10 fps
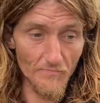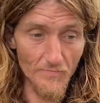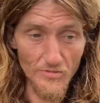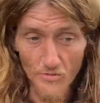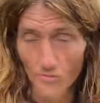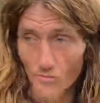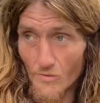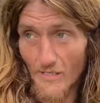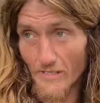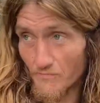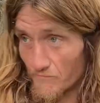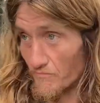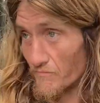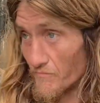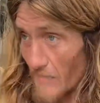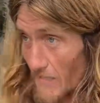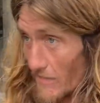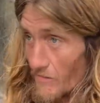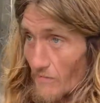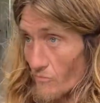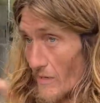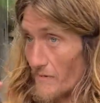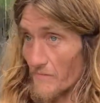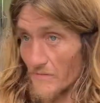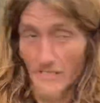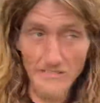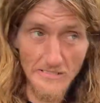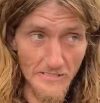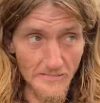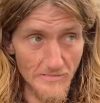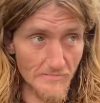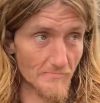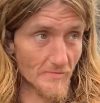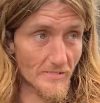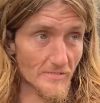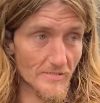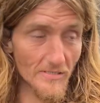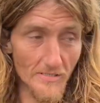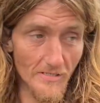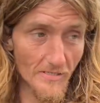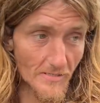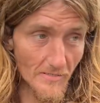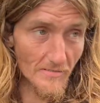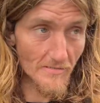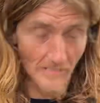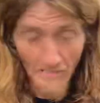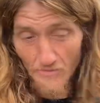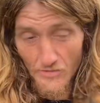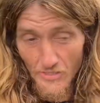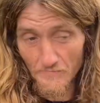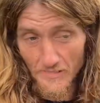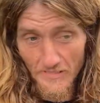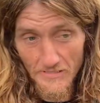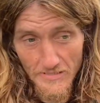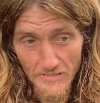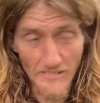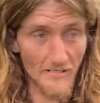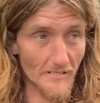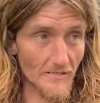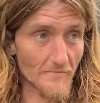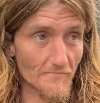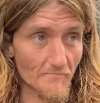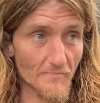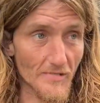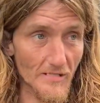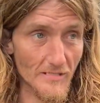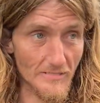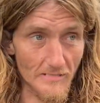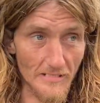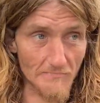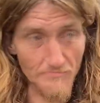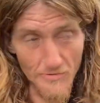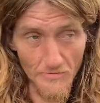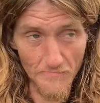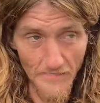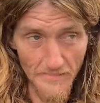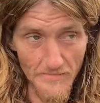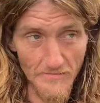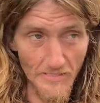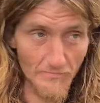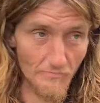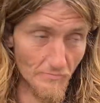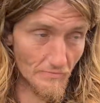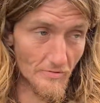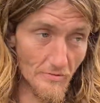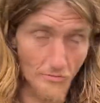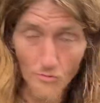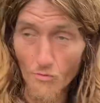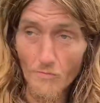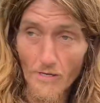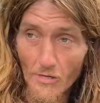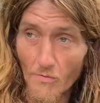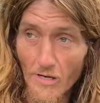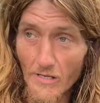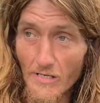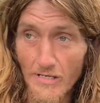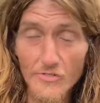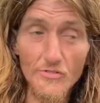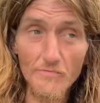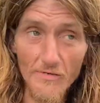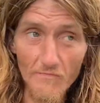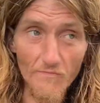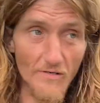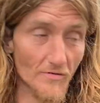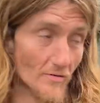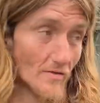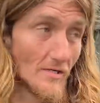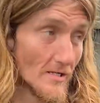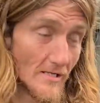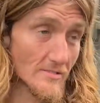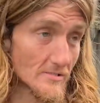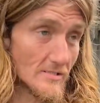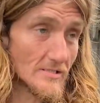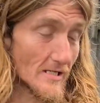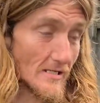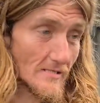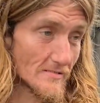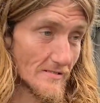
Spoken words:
so like, how rampant as it is, because how cheap it is. And like I said, you can make it, like, you can grow marijuana. I guess you can make fentanyl. It's insane.